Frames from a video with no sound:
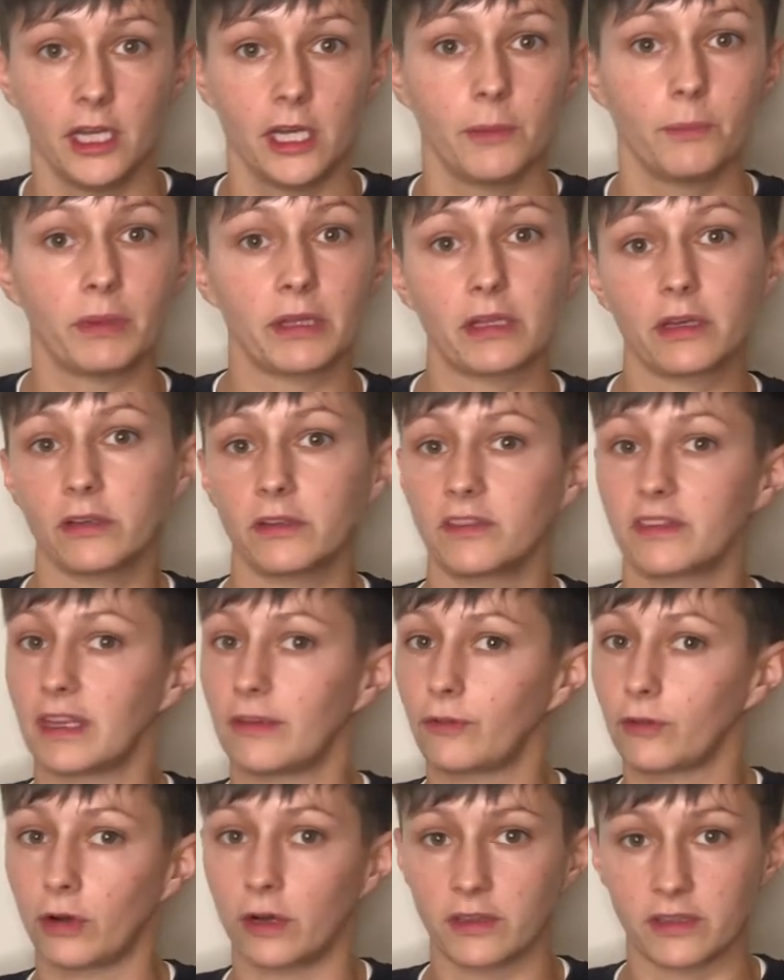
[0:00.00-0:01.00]
because
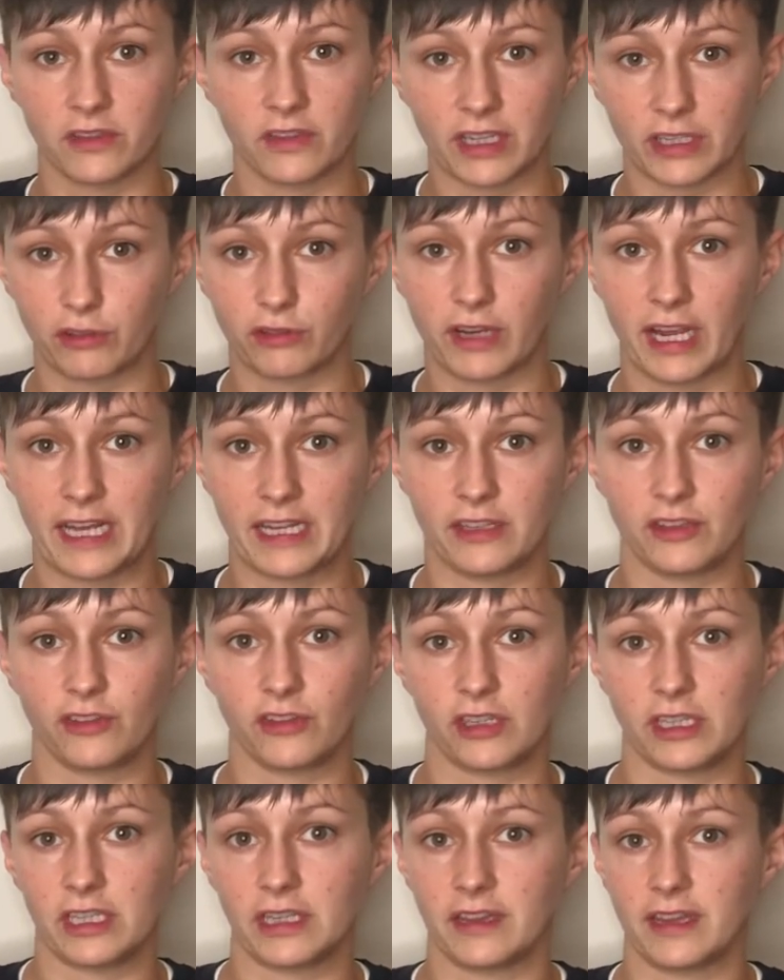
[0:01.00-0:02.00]
they've got this extra
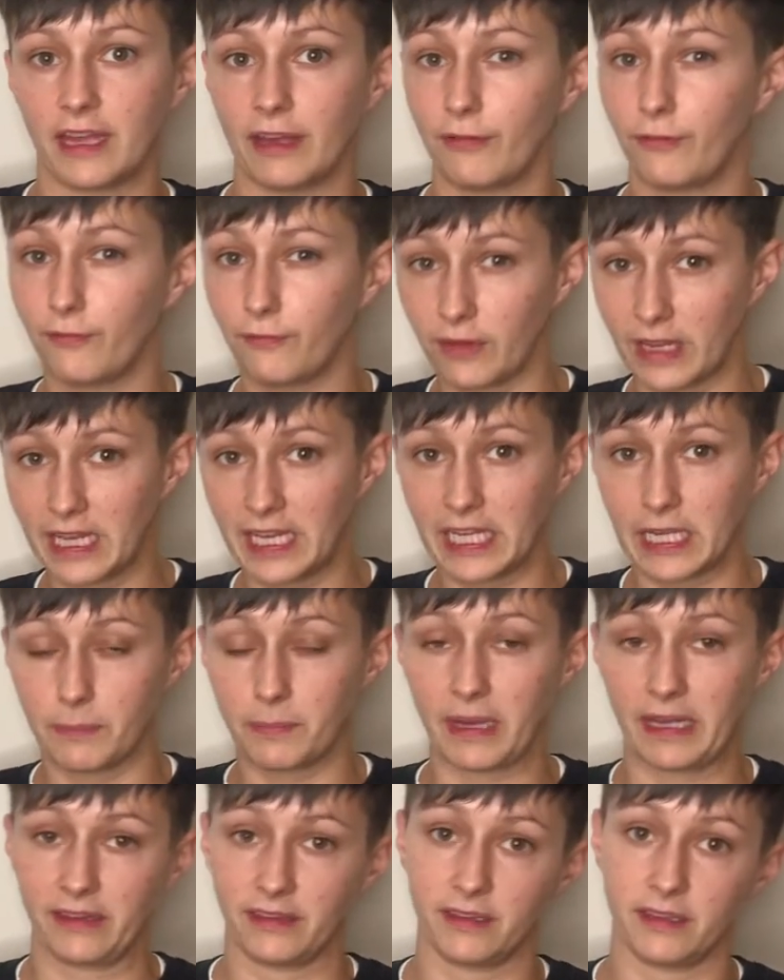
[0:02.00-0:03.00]
energy, they're feeling
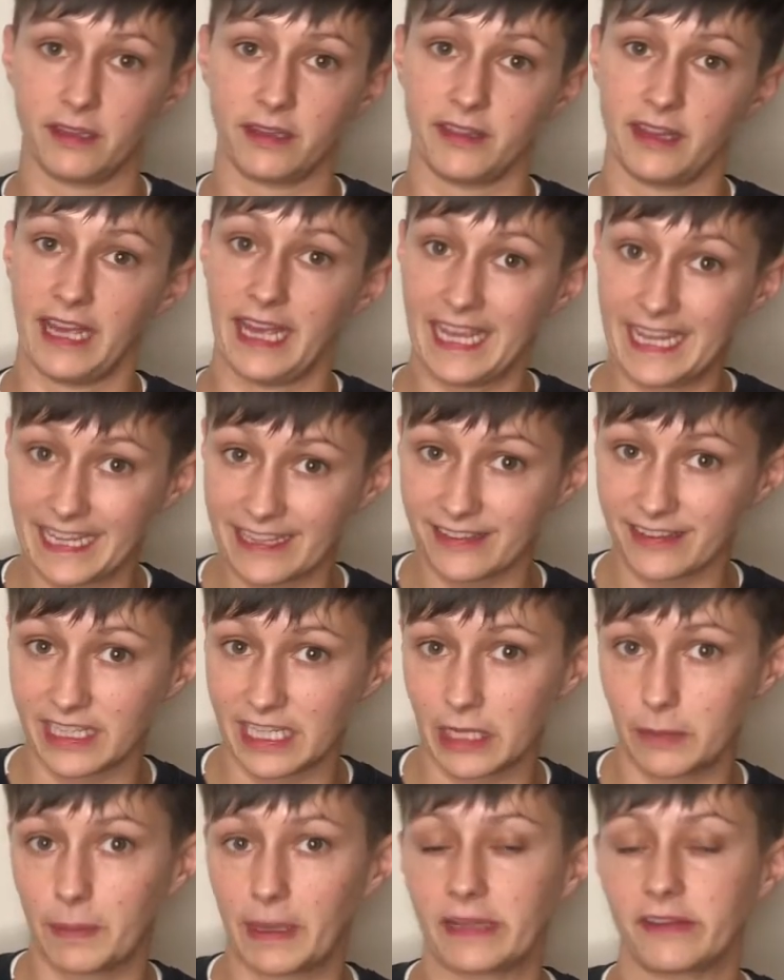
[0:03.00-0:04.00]
better, they're
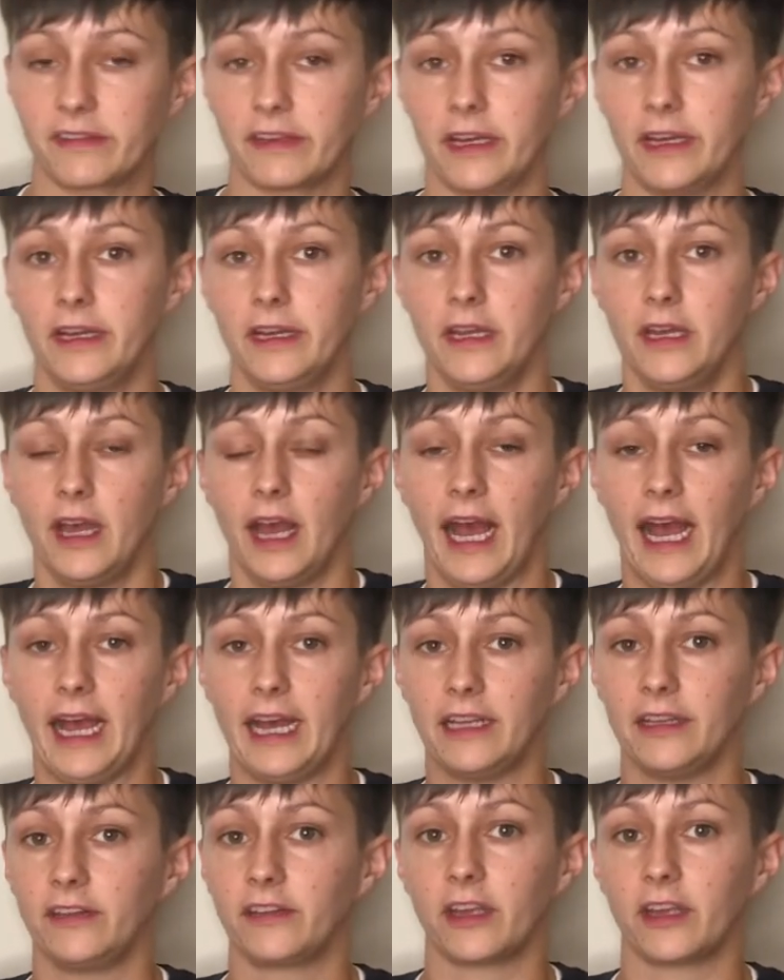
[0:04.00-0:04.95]
eating better, and